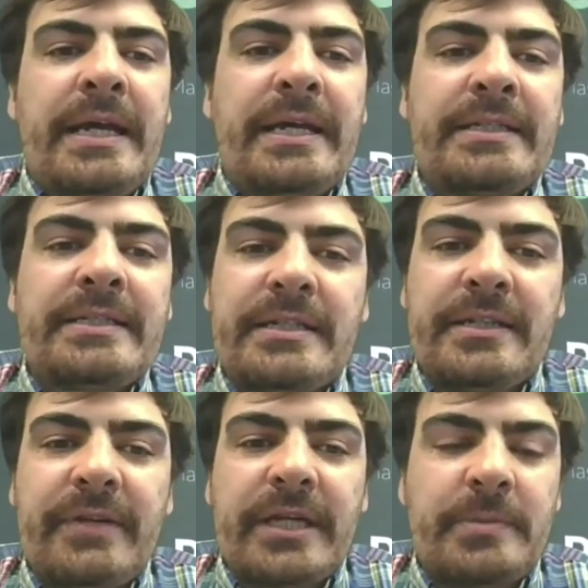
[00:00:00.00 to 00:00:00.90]

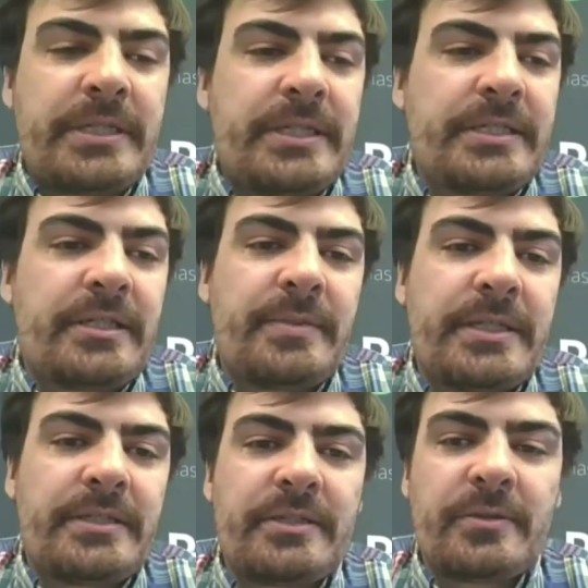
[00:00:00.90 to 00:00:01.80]
extensive expertise in the
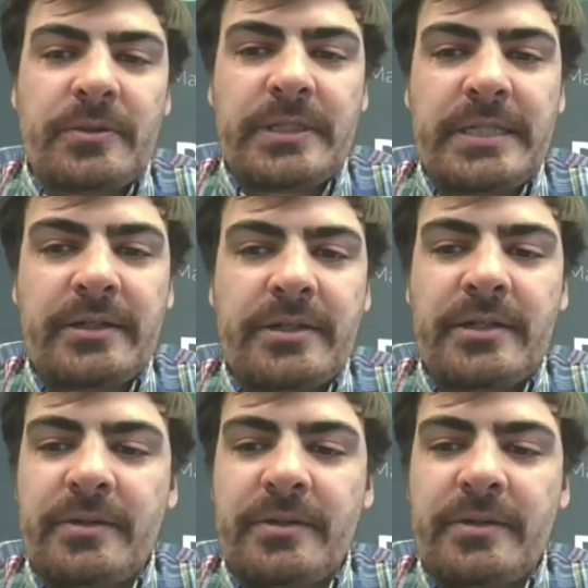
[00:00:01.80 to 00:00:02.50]
business school sector,